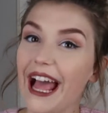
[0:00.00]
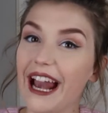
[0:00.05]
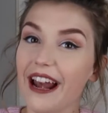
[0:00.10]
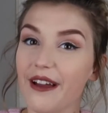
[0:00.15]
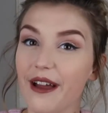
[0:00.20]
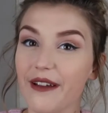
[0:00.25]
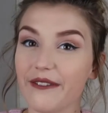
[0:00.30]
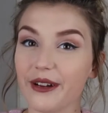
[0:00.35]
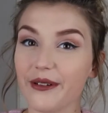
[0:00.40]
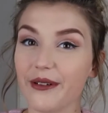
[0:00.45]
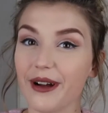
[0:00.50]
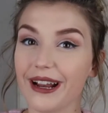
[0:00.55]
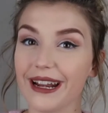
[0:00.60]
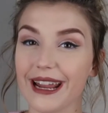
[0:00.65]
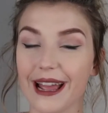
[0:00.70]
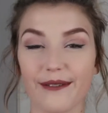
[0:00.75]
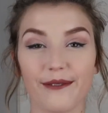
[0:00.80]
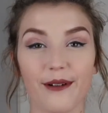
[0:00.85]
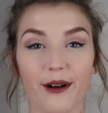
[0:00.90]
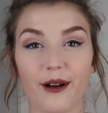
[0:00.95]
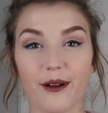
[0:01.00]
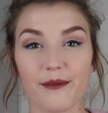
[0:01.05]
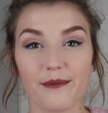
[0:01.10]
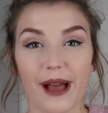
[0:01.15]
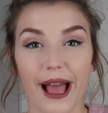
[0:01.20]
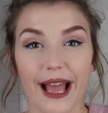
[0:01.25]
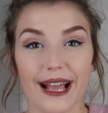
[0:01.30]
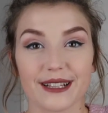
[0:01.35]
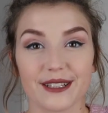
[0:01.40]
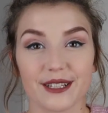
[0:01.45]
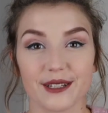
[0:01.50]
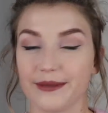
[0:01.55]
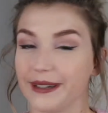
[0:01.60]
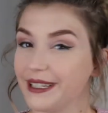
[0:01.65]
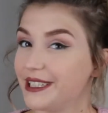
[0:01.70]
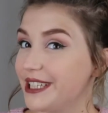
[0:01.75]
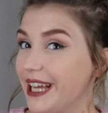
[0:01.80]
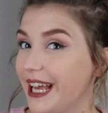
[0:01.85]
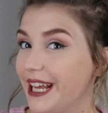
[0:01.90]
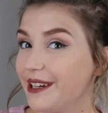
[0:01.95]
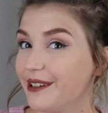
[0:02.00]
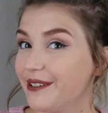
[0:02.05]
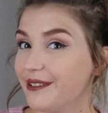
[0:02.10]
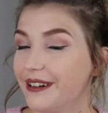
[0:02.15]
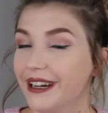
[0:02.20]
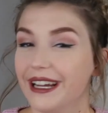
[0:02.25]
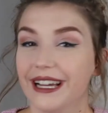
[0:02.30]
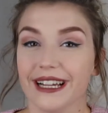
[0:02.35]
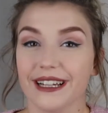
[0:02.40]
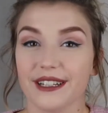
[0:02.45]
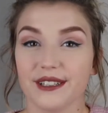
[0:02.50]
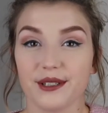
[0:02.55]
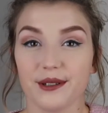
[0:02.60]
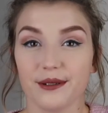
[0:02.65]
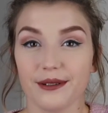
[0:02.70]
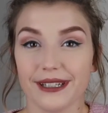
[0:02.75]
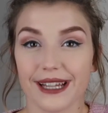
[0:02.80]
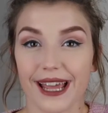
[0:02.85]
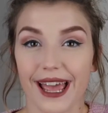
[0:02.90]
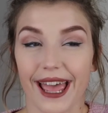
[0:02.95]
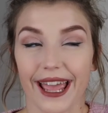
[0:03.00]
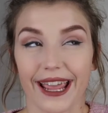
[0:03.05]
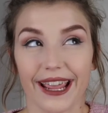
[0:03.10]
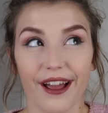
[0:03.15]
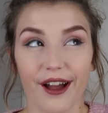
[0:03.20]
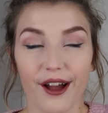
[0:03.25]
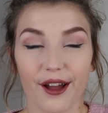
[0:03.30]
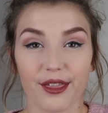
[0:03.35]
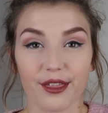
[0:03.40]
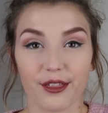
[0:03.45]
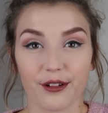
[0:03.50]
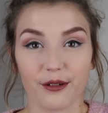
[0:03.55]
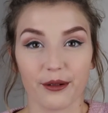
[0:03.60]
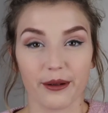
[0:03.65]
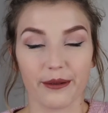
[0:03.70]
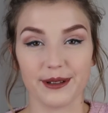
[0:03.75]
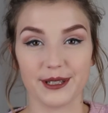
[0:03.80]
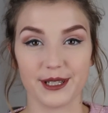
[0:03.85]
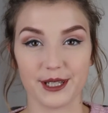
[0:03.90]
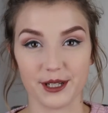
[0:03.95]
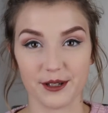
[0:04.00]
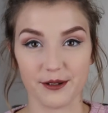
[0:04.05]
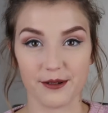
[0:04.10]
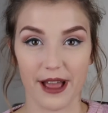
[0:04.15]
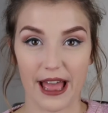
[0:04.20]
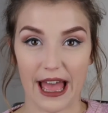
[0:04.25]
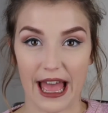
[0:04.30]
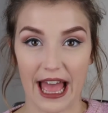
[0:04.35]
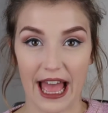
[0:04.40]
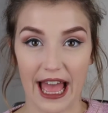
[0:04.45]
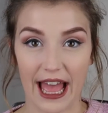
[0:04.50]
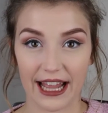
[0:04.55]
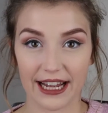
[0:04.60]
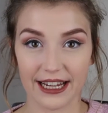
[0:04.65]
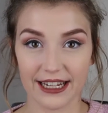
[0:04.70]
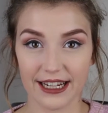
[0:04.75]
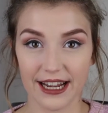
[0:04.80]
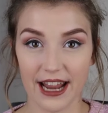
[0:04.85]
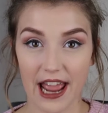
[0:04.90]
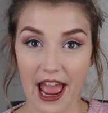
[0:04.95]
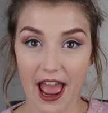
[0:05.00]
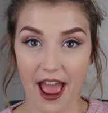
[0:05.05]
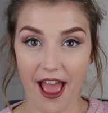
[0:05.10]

Hello everyone and welcome back to my channel. Today I thought we would do an